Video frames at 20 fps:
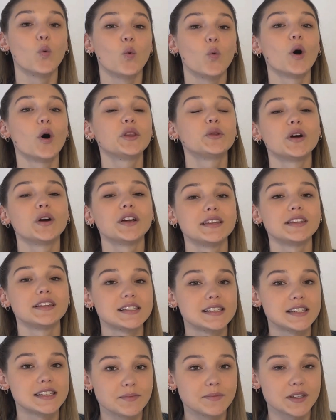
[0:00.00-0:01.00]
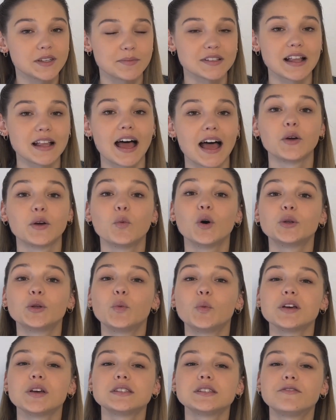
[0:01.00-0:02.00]
What were the symptoms like?
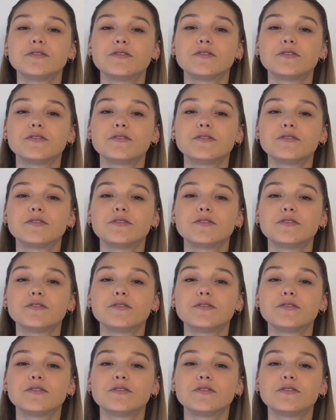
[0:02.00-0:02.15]
What was the